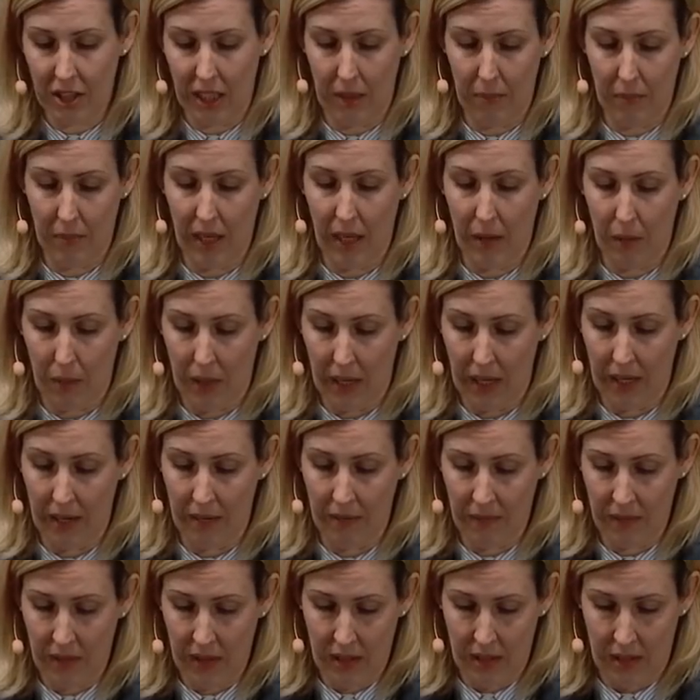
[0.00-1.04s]
it seemed that
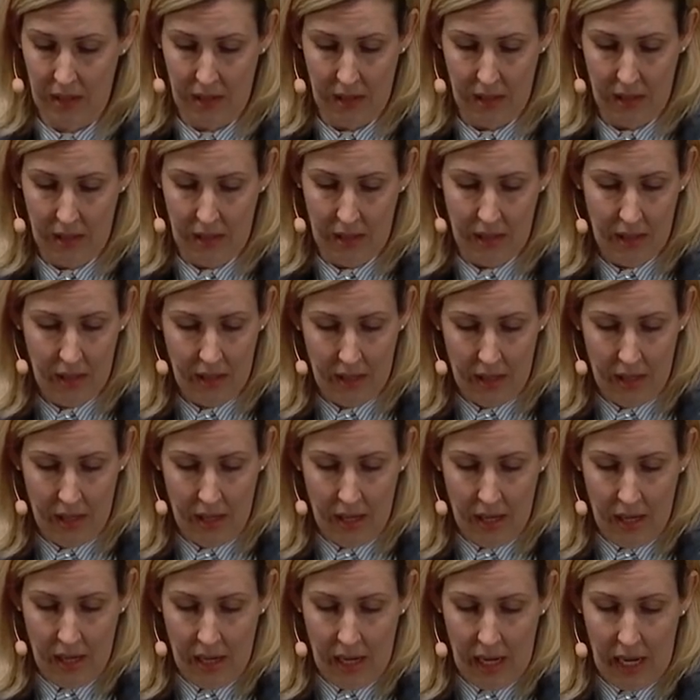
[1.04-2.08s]
way.
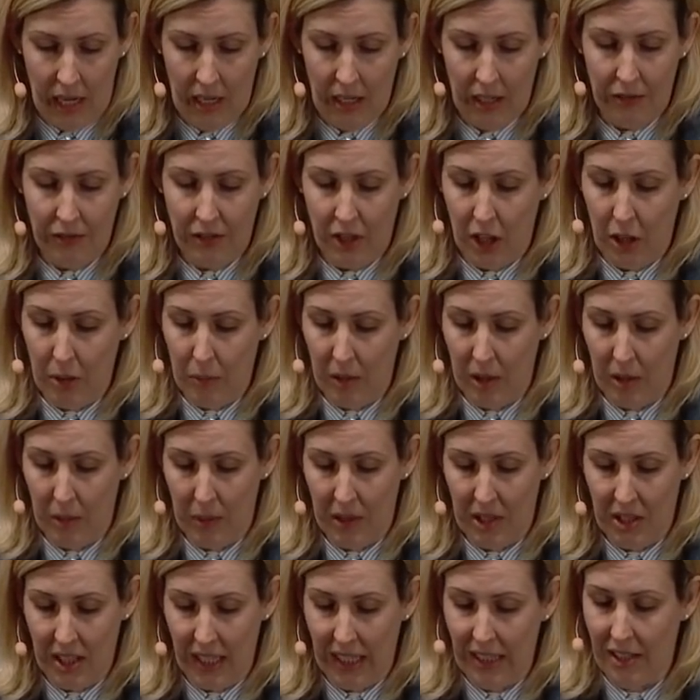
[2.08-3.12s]
I left home when I
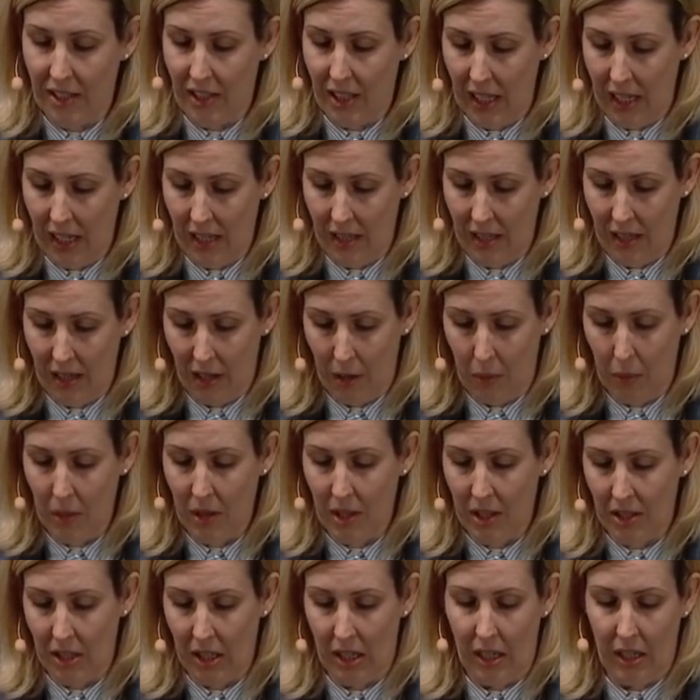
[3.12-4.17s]
was 16. I
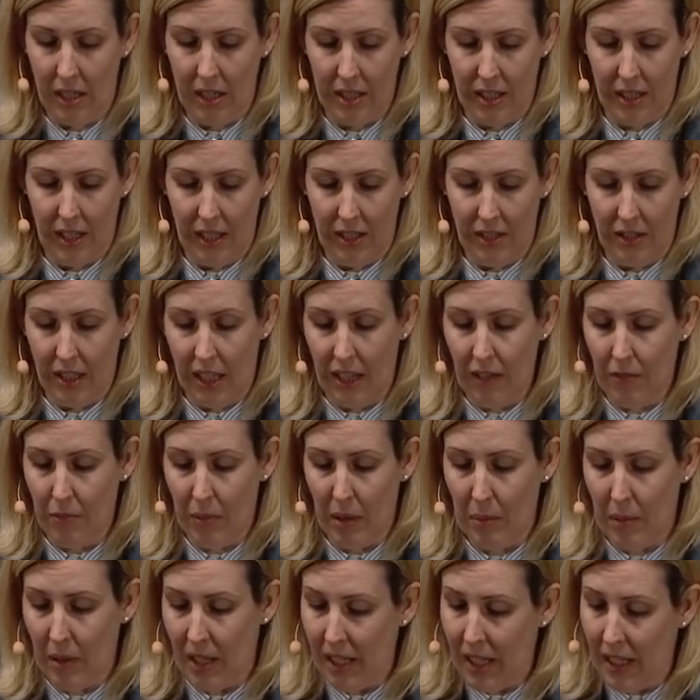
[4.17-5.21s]
worked hard, I saved
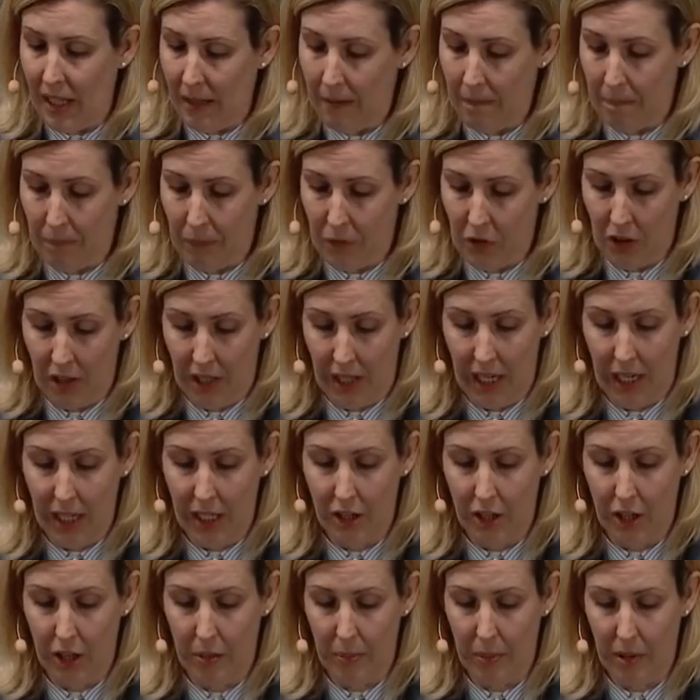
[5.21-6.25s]
my money so that I
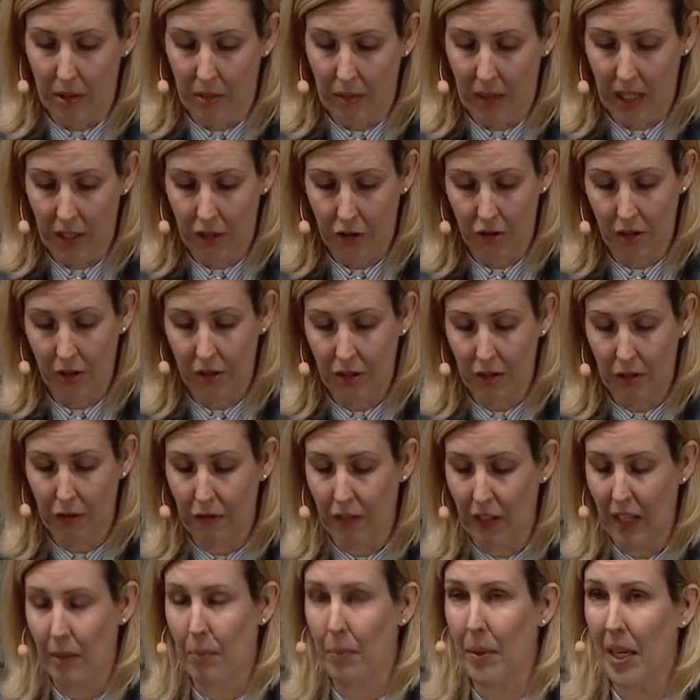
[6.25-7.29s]
could open a restaurant to
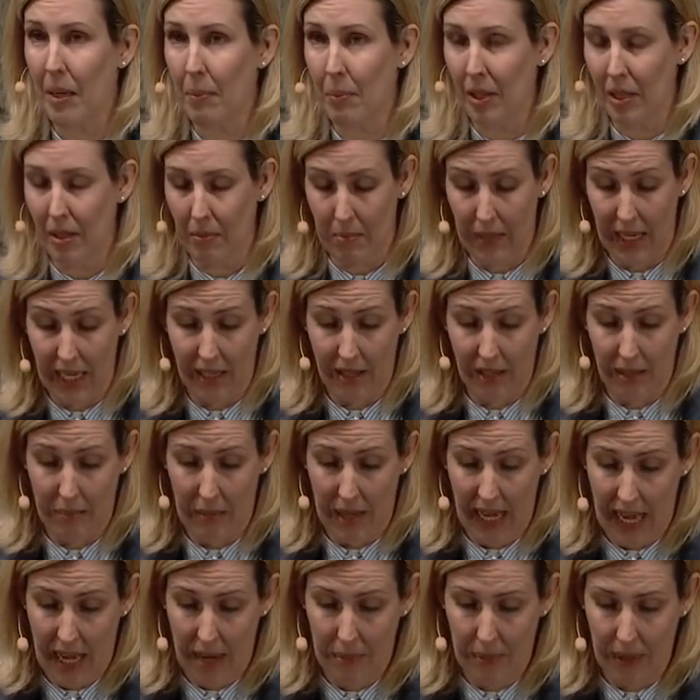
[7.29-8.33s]
feed people and make
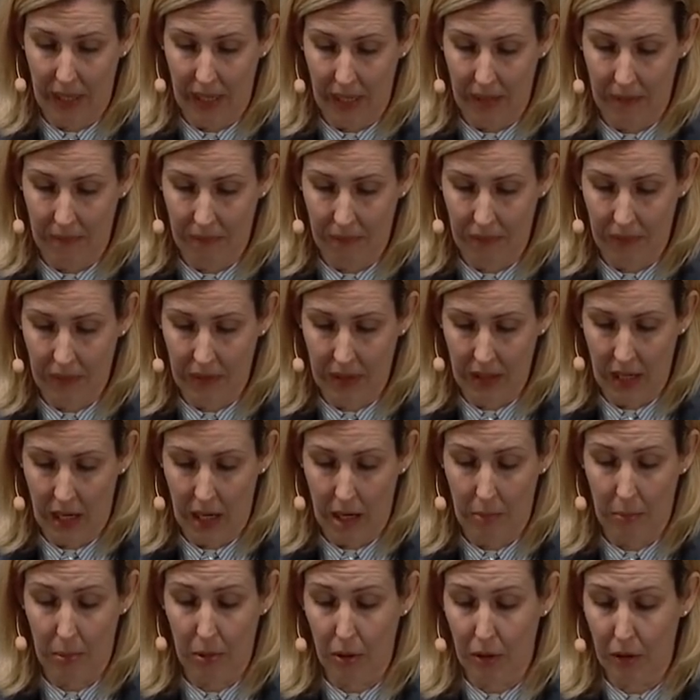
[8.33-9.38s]
them happy.
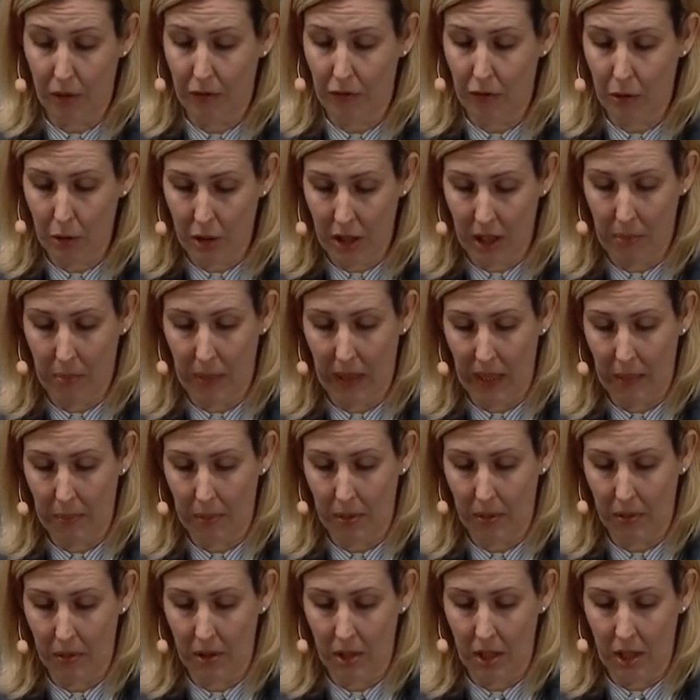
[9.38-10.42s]
I employed 40
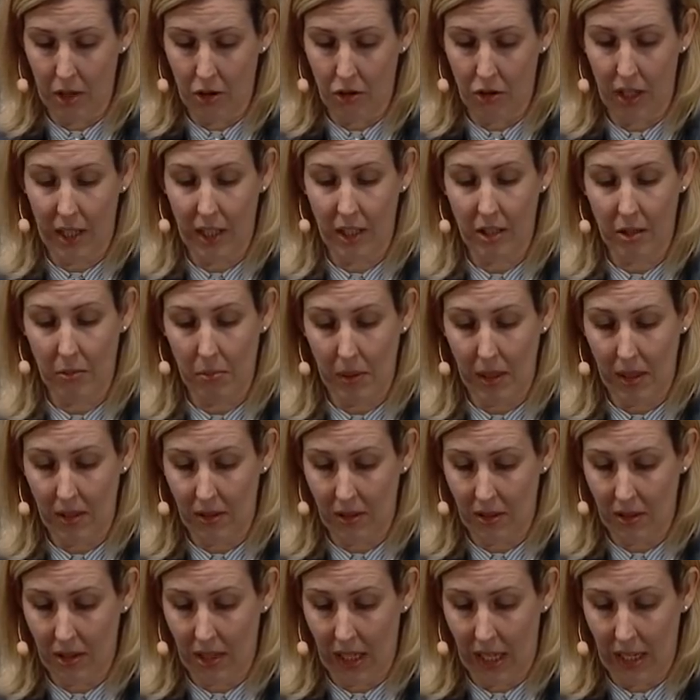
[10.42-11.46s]
people, trying to be
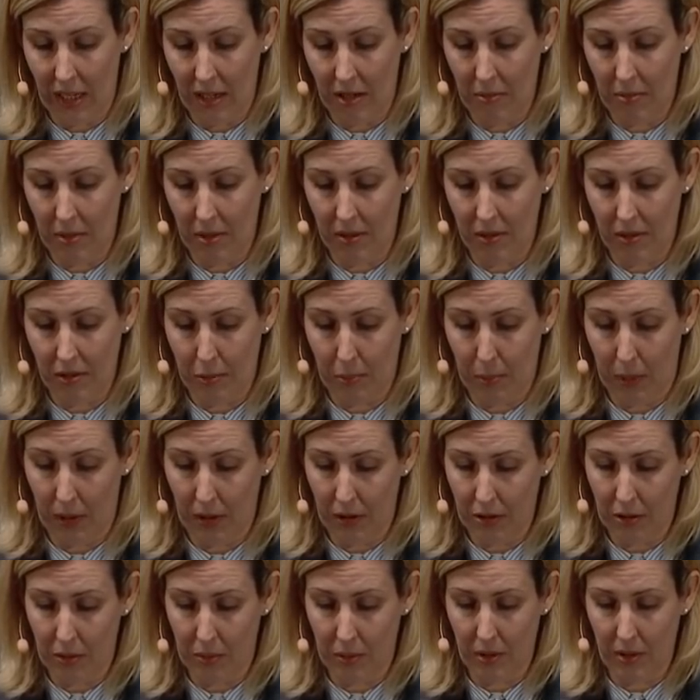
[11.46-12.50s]
sustainable as
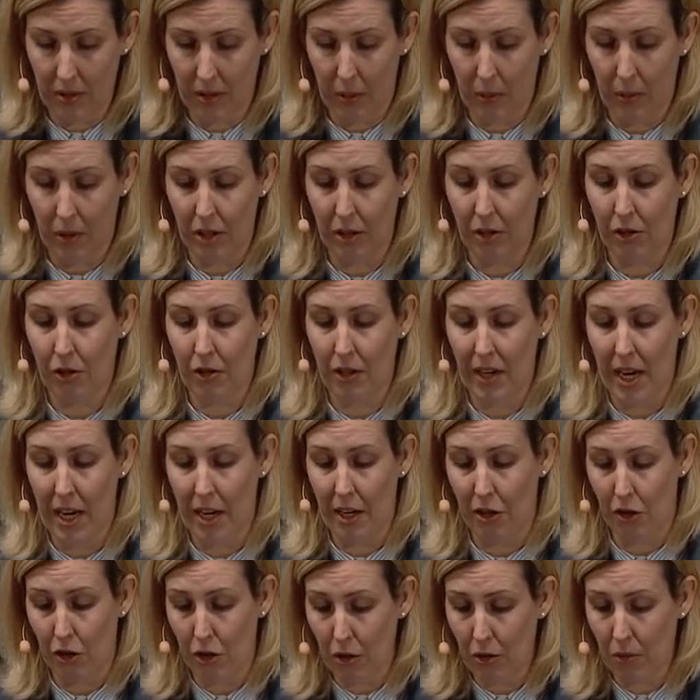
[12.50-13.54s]
possible. I wanted to
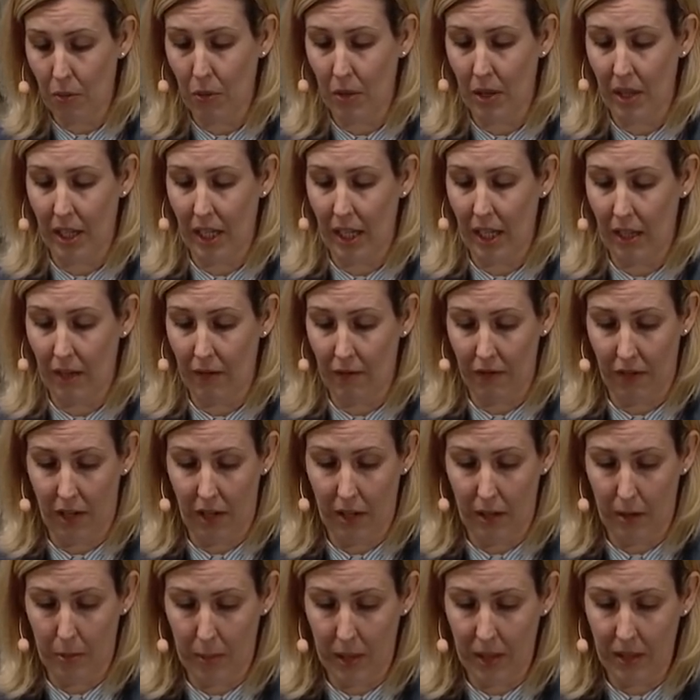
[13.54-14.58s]
create a good working
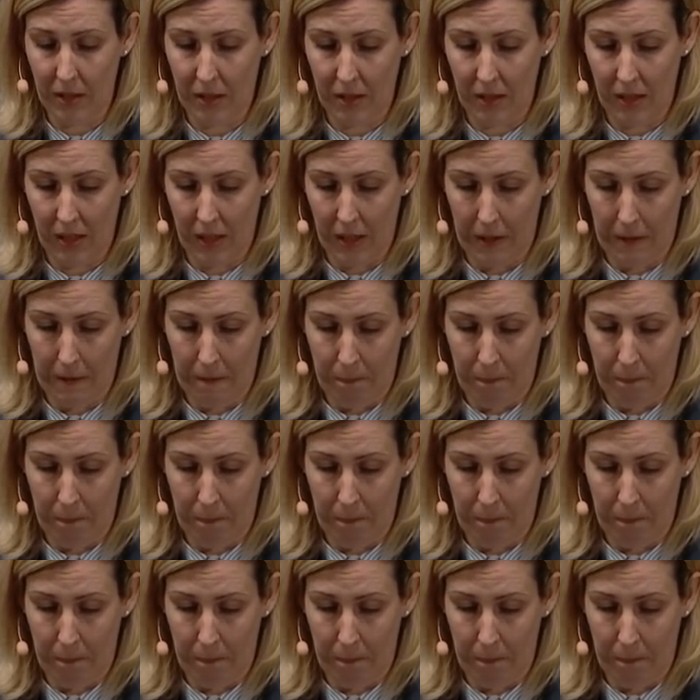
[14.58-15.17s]
environment.